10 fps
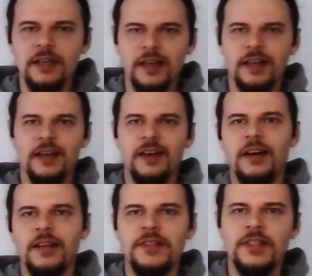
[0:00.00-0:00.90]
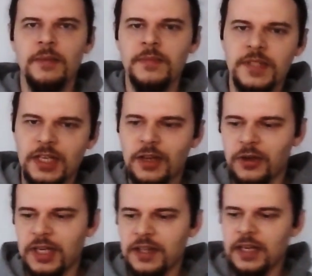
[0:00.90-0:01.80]
on some
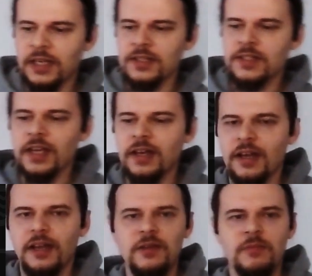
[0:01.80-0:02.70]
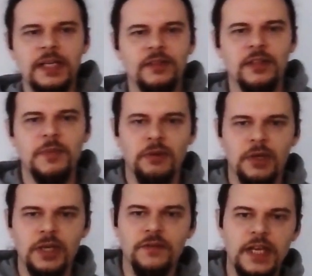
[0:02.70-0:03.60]
security things you might not be
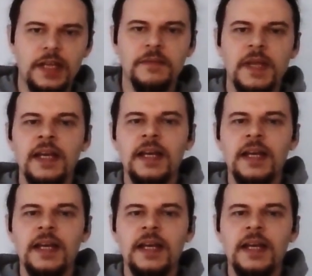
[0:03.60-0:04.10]
aware of yet.